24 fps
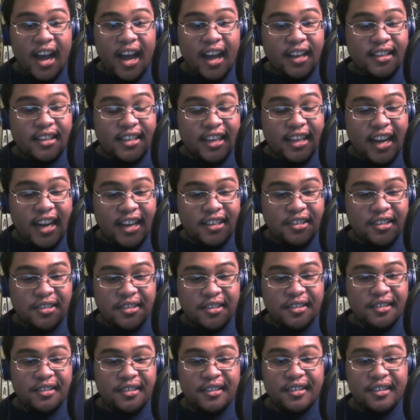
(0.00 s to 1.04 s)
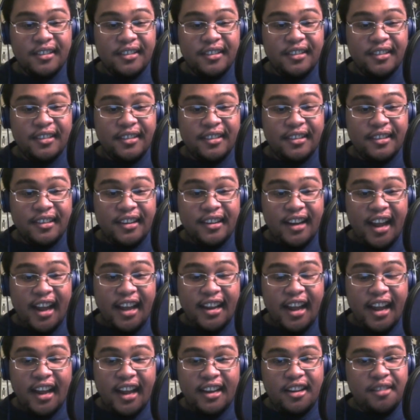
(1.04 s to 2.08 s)
Did I just...
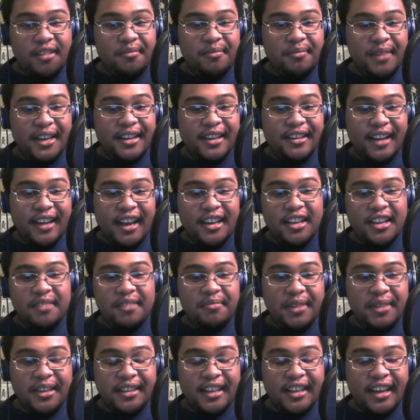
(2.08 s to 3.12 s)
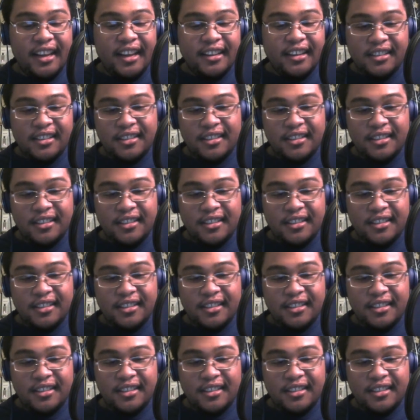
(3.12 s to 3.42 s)
I didn't mean that.